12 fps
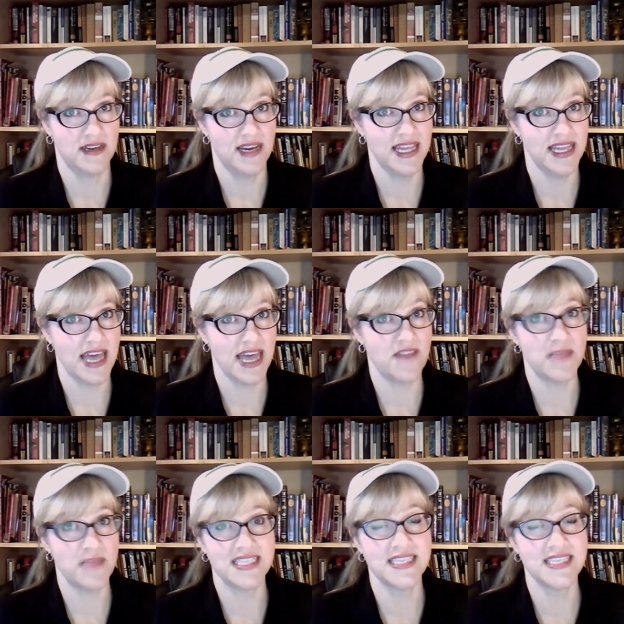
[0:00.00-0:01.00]
that have
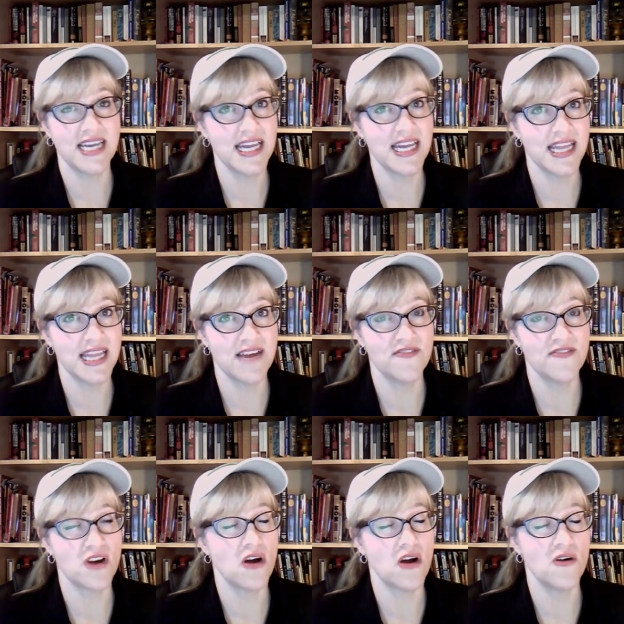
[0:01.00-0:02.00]
been sitting in there
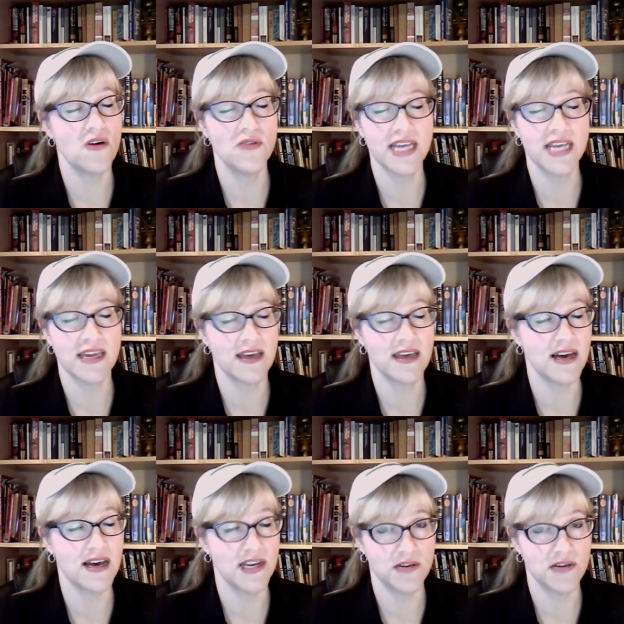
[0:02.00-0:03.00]
for only
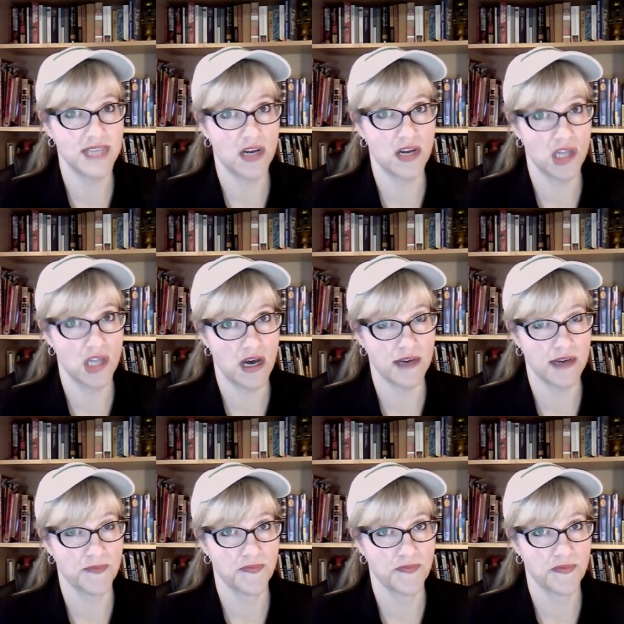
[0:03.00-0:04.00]
God knows how long.
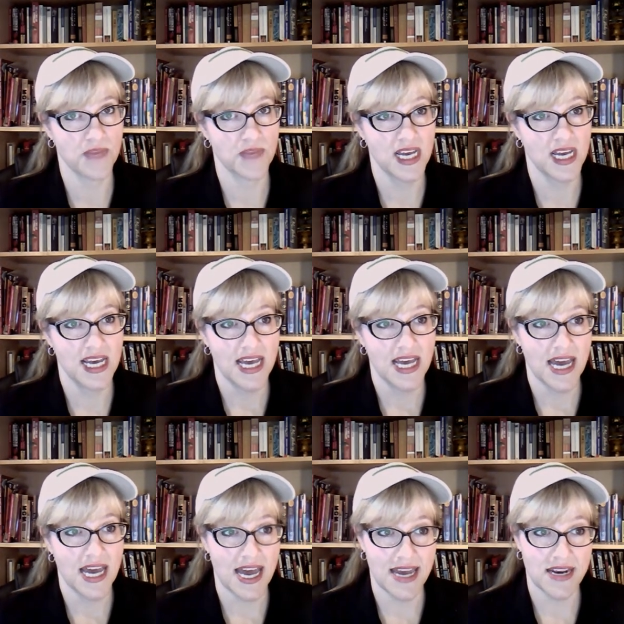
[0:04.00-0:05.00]

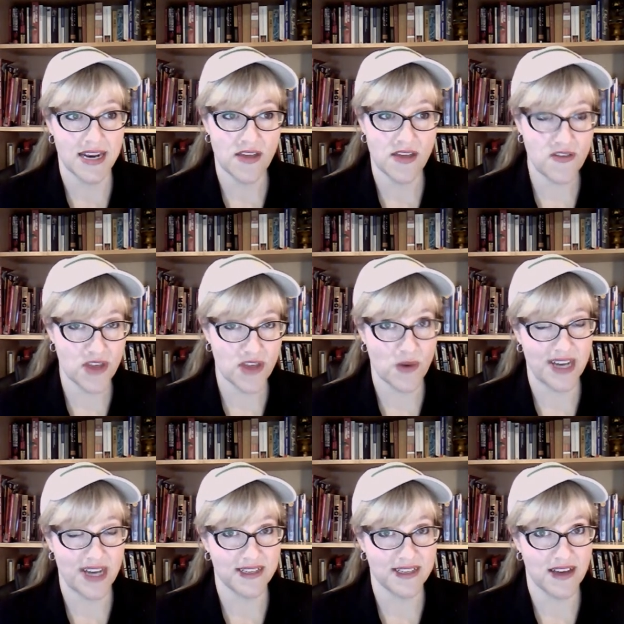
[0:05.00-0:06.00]
And another thing we
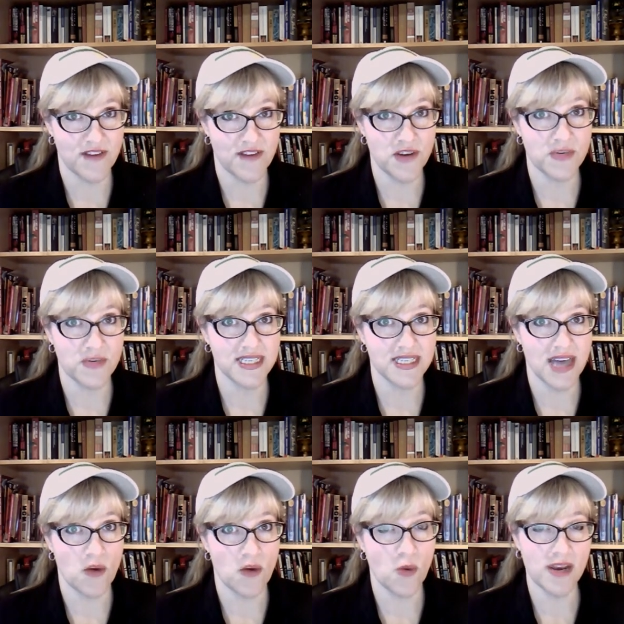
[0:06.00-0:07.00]
discovered was
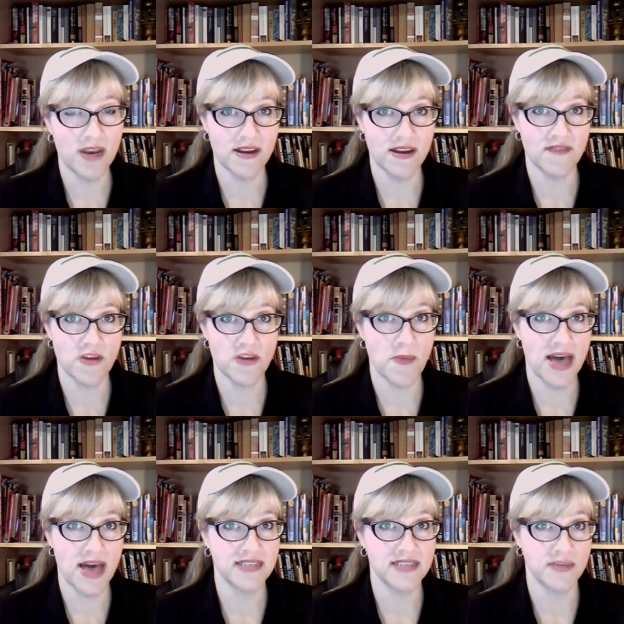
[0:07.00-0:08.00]
that one of their
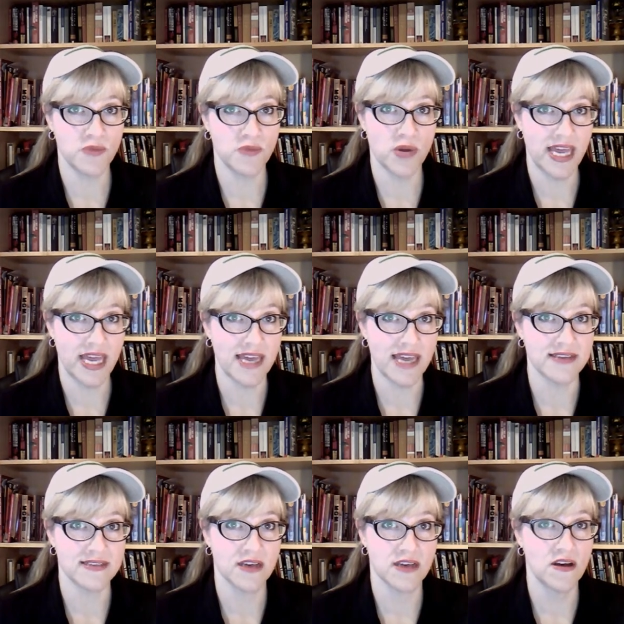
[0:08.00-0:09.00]
past
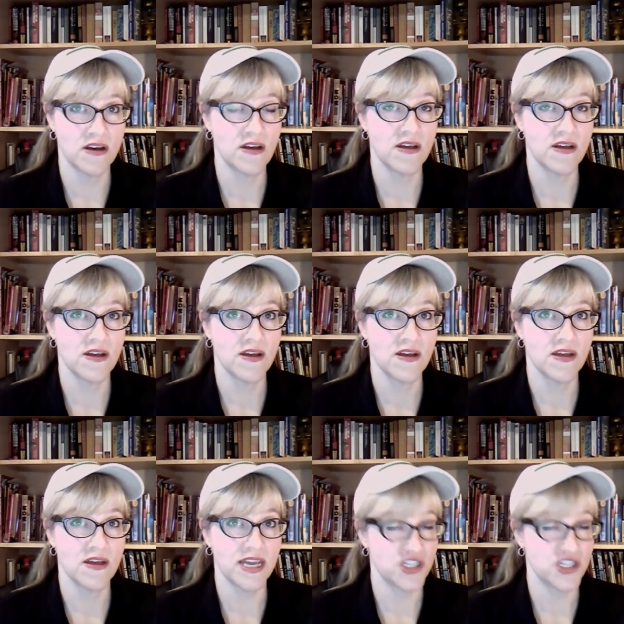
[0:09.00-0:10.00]
employees
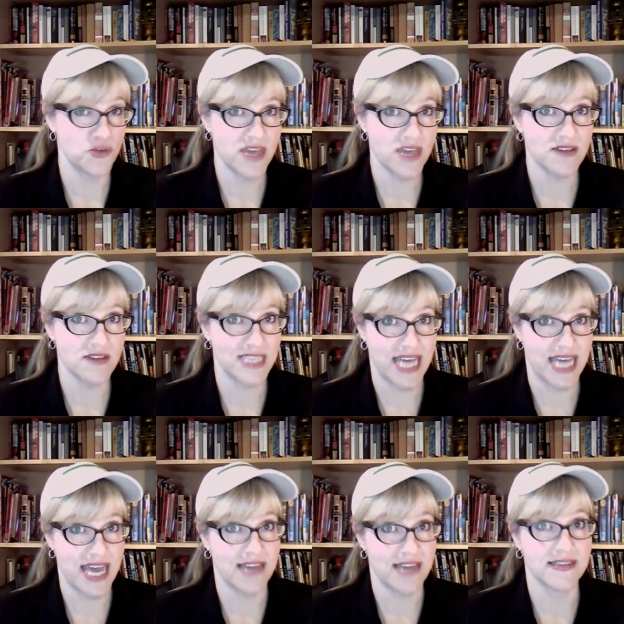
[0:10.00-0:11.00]
in 2008